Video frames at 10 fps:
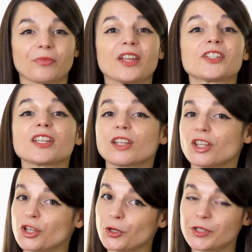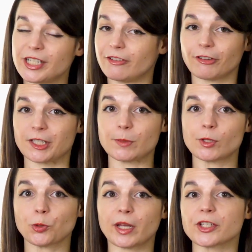There's a huge difference
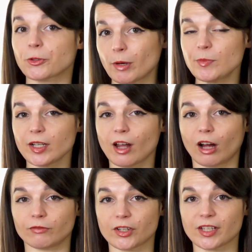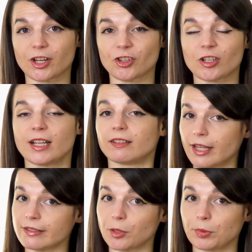between a scripted conversation in a
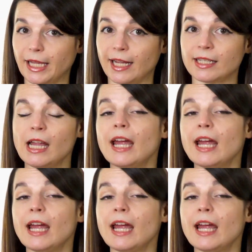lesson plan